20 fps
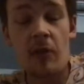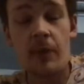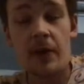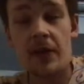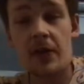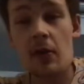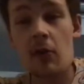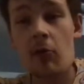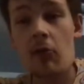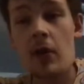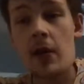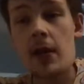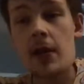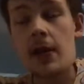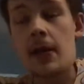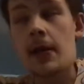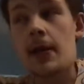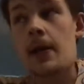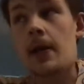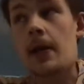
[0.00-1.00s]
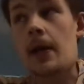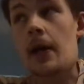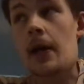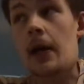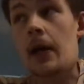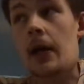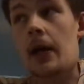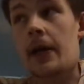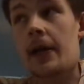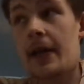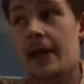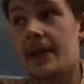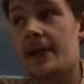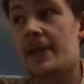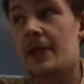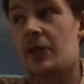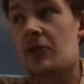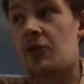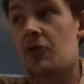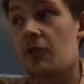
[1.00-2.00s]
up at all. Against
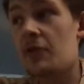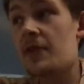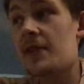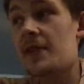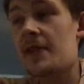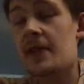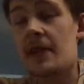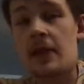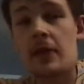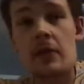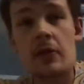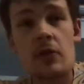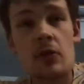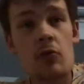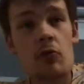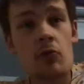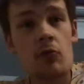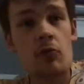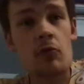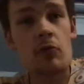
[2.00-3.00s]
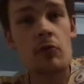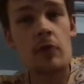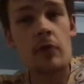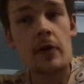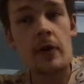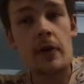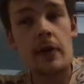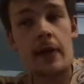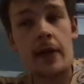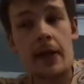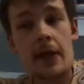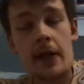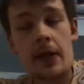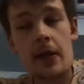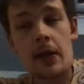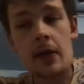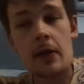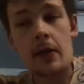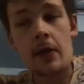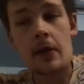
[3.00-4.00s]
St Johnstone,
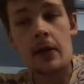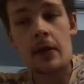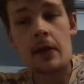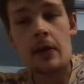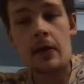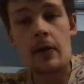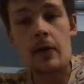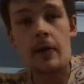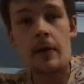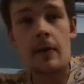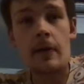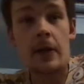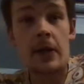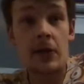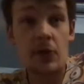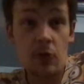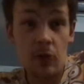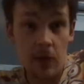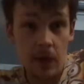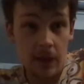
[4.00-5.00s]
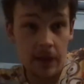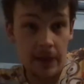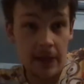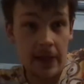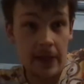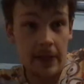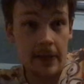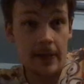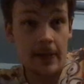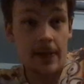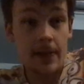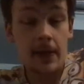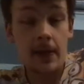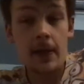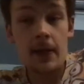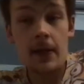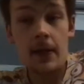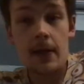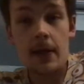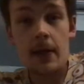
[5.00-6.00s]
they took the lead,
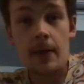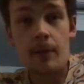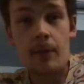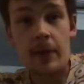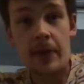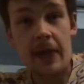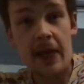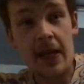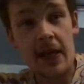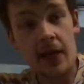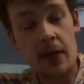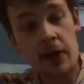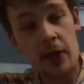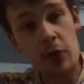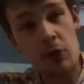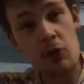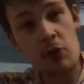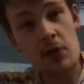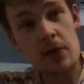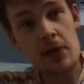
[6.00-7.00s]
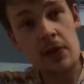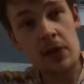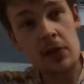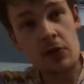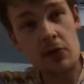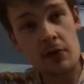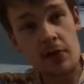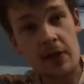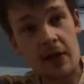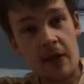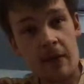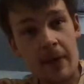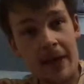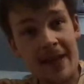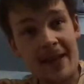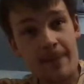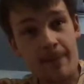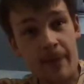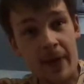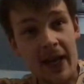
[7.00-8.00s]
but then allowed St Johnstone to
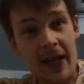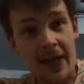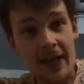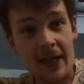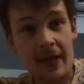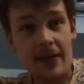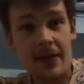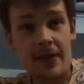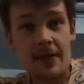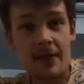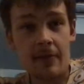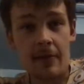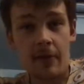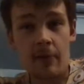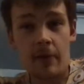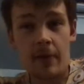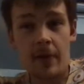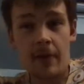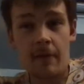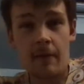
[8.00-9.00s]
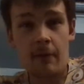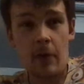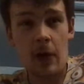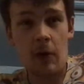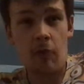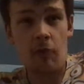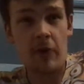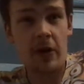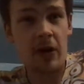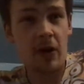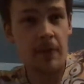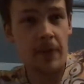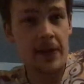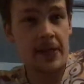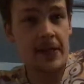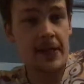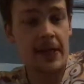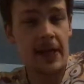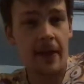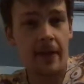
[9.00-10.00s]
come back into it with a rare
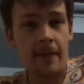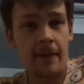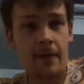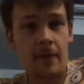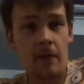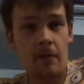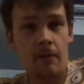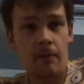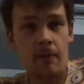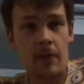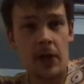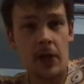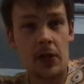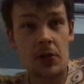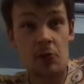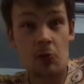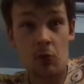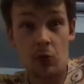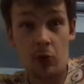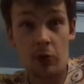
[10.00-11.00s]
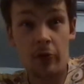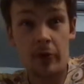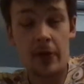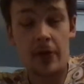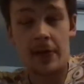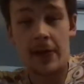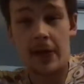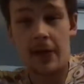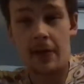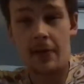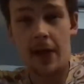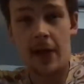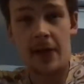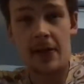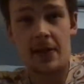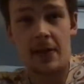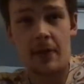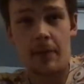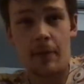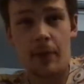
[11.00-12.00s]
mistake from Joe Lewis. He
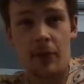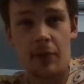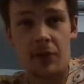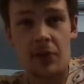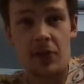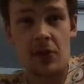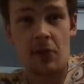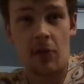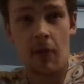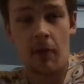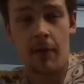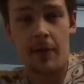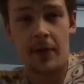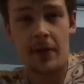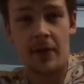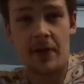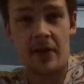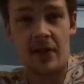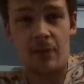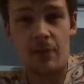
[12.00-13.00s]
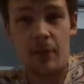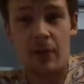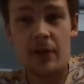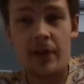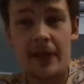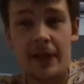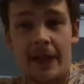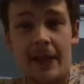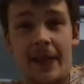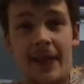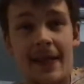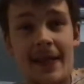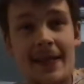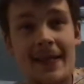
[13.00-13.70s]
lets the ball squirm under his body,